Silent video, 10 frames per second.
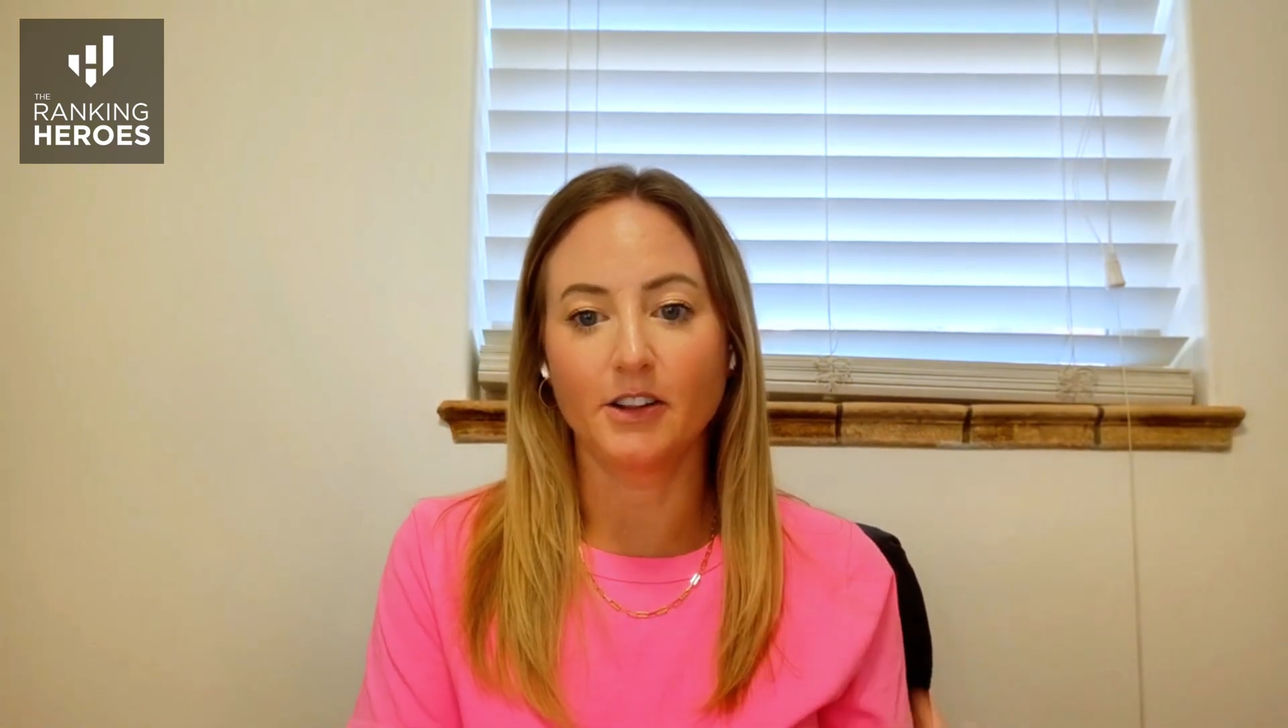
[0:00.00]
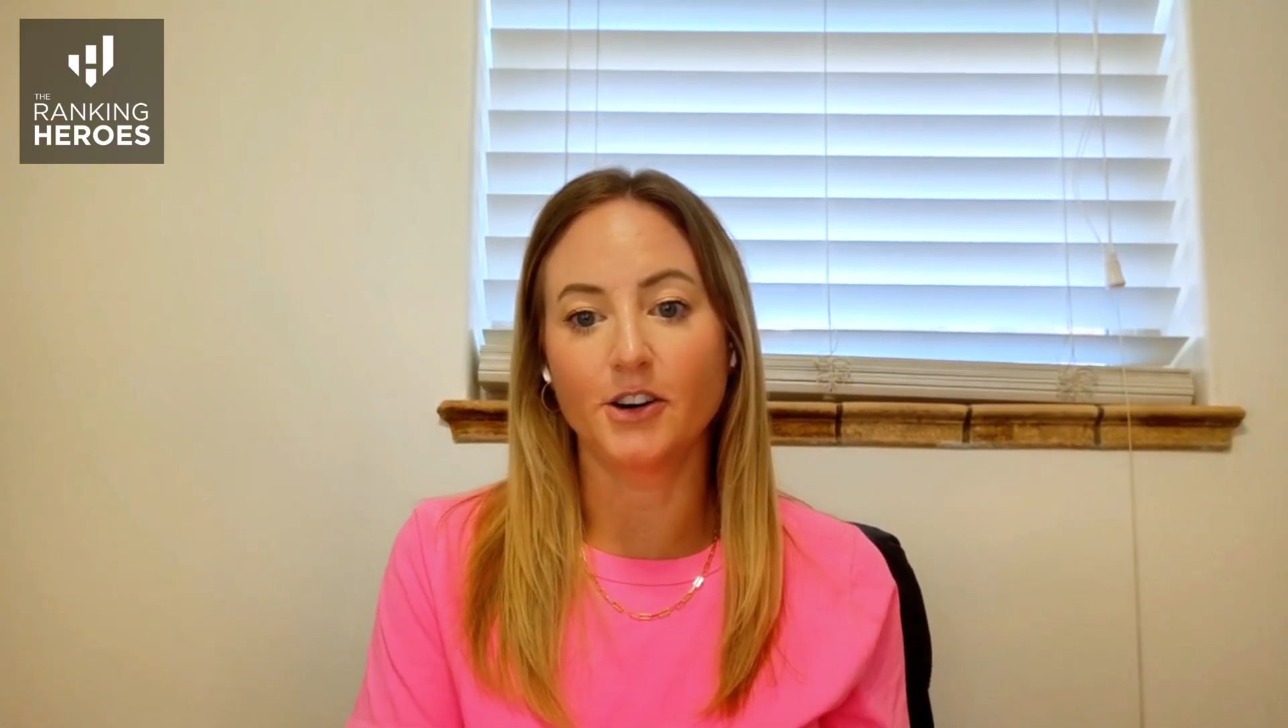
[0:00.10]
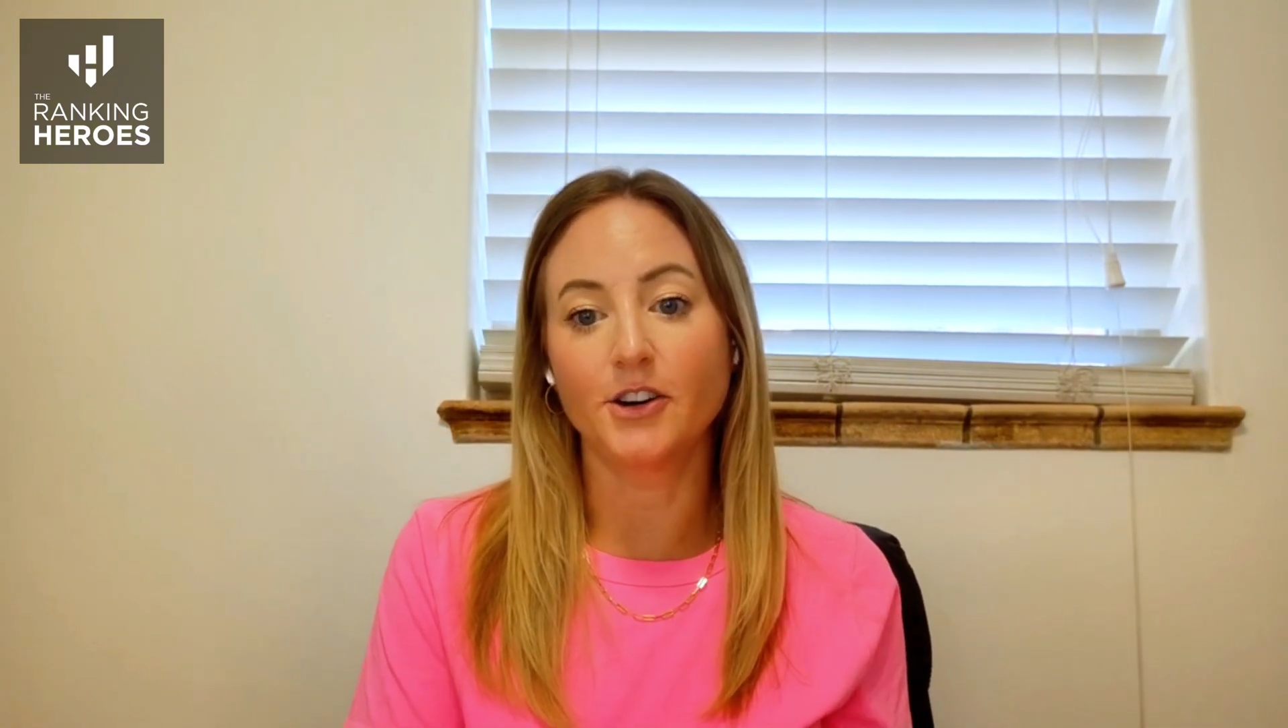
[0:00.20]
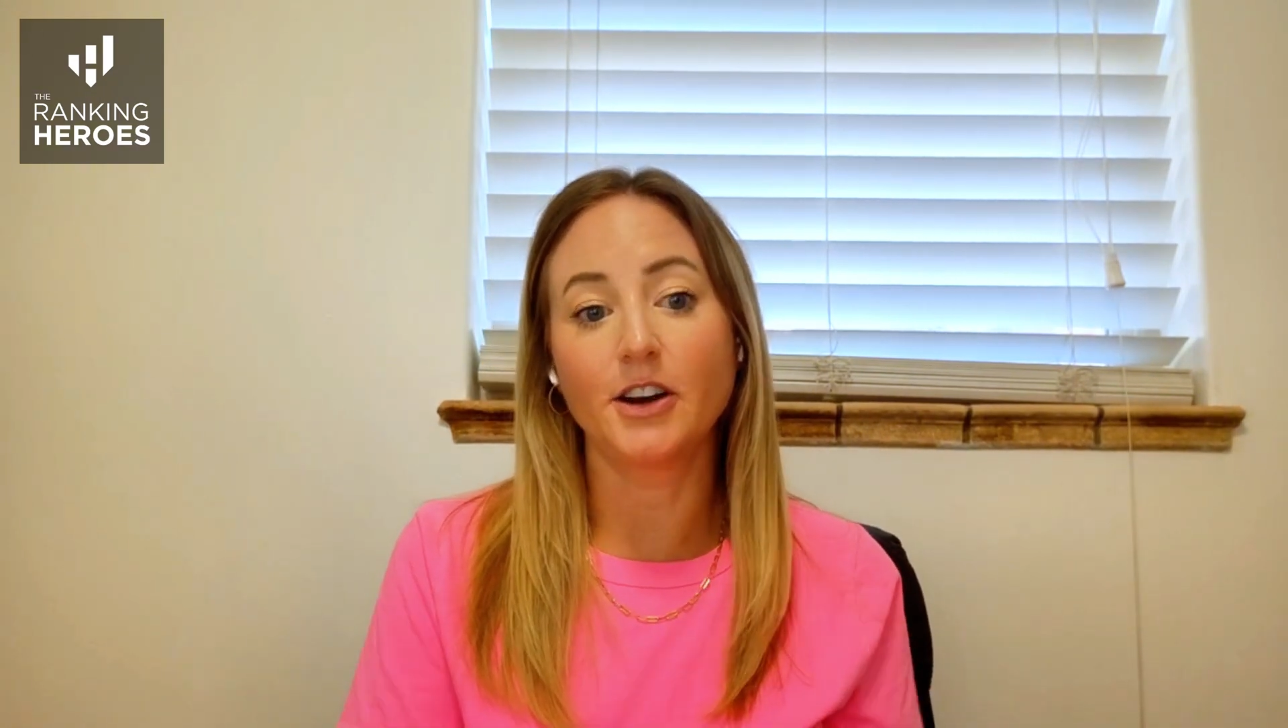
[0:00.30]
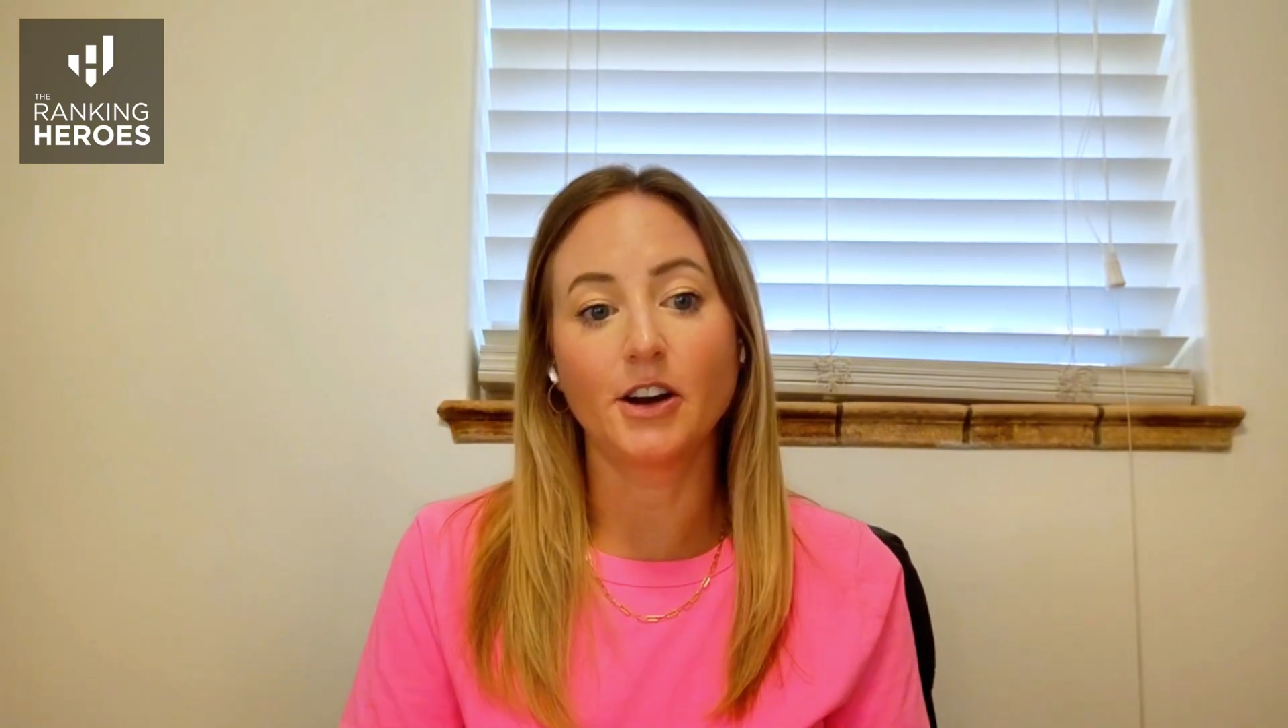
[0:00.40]

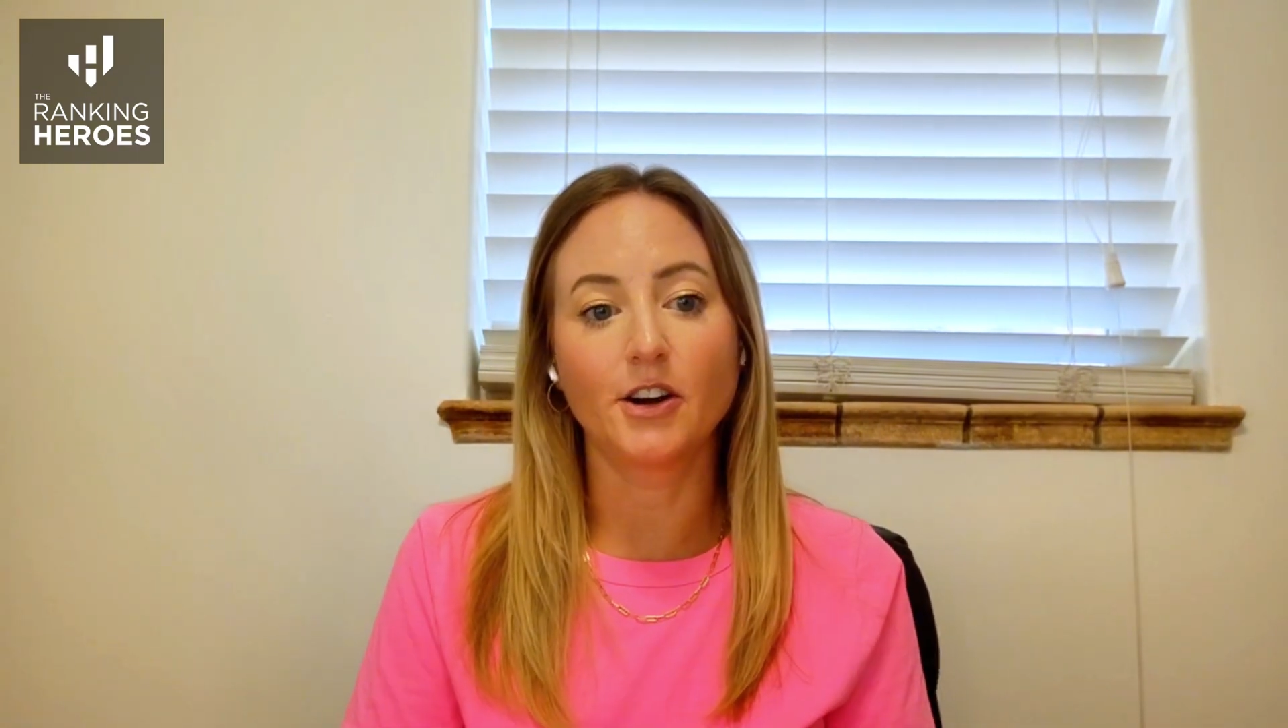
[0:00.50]
learn and